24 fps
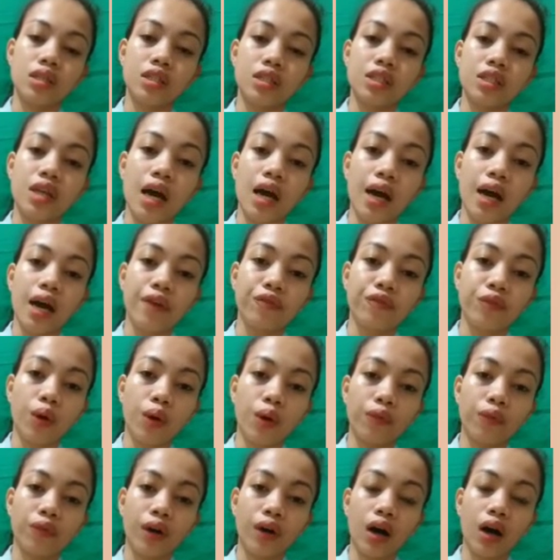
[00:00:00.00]
type
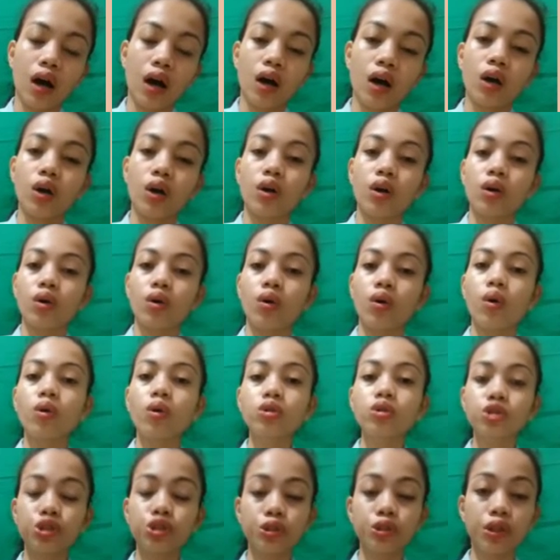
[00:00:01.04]
of
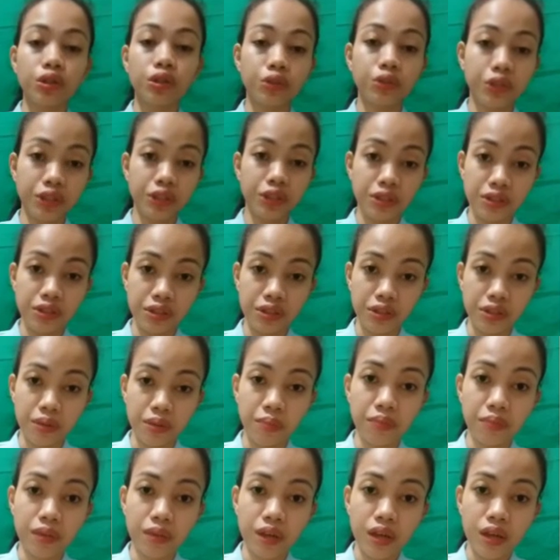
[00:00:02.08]
cultural
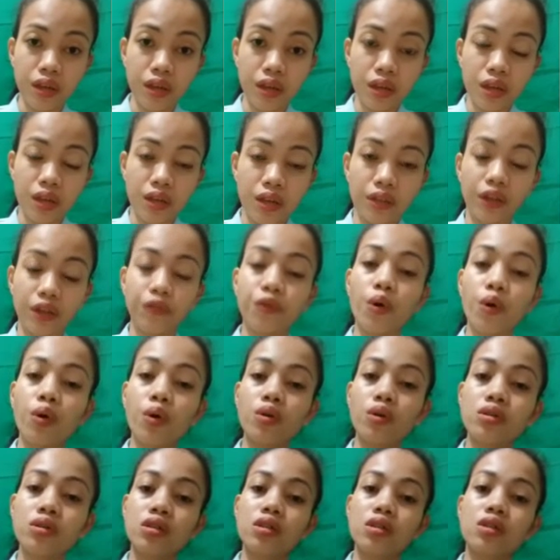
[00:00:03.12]
criticism that
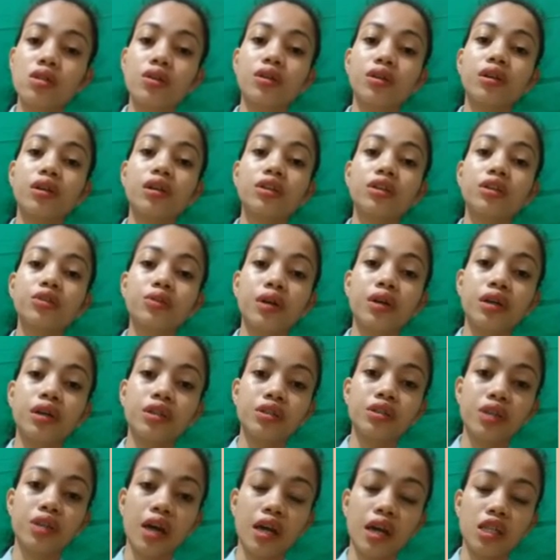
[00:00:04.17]
focuses on the literary
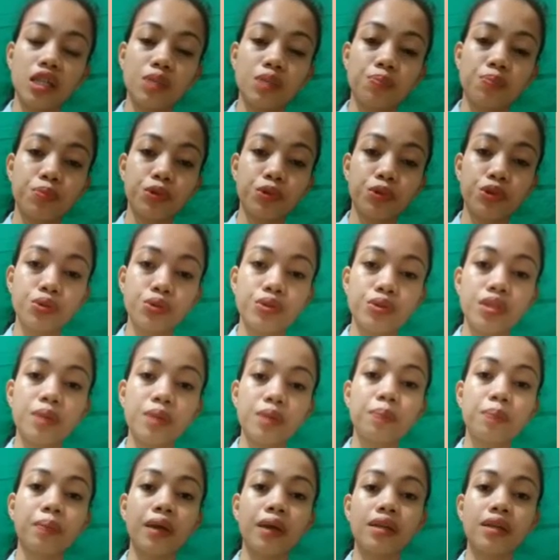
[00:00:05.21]
text produced
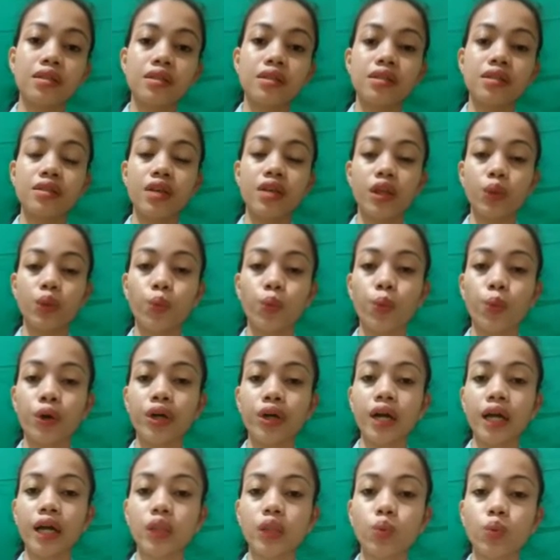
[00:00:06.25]
in places that
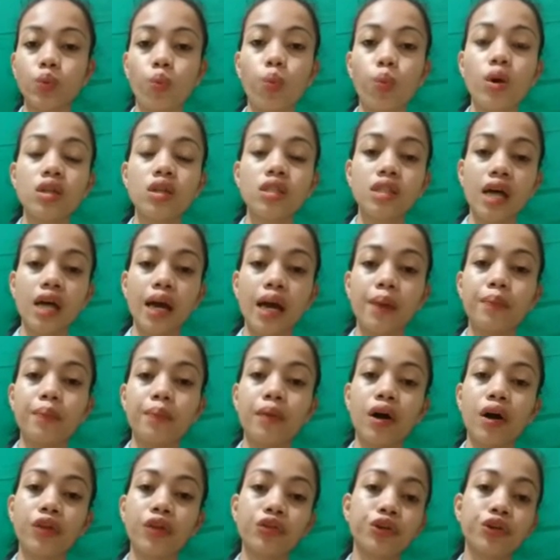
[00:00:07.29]
were at one time
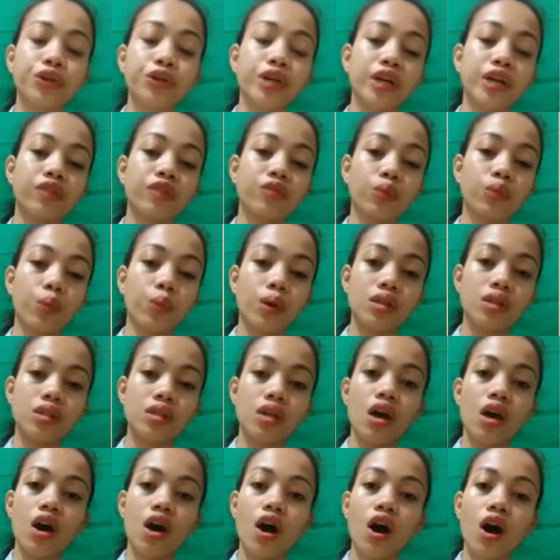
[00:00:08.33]
under the influence
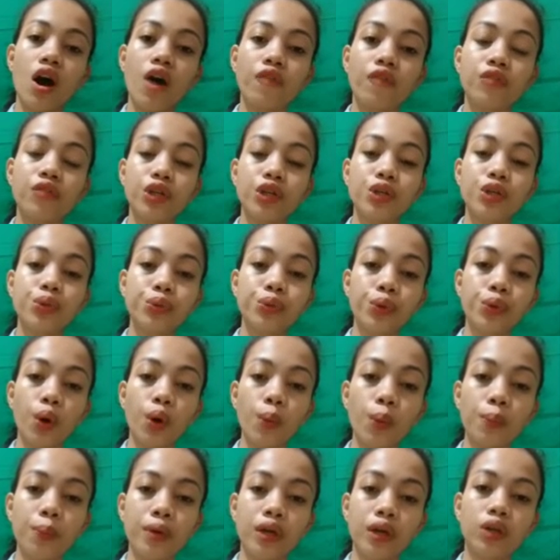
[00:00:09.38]
of the
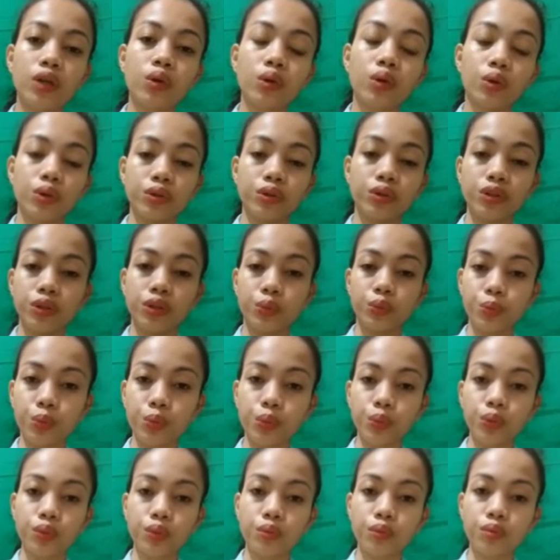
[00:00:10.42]
European colonial
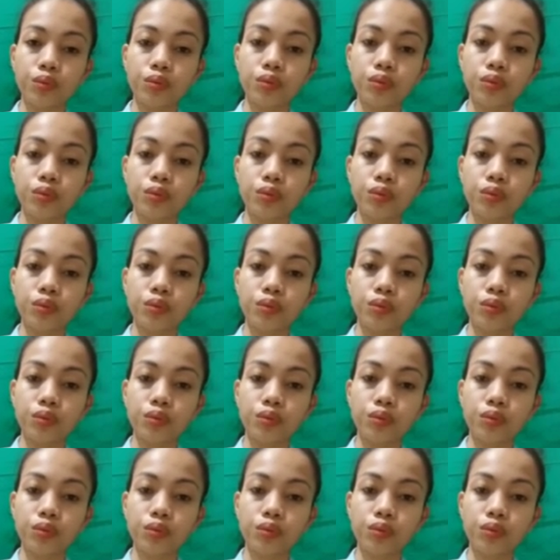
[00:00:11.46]
rule.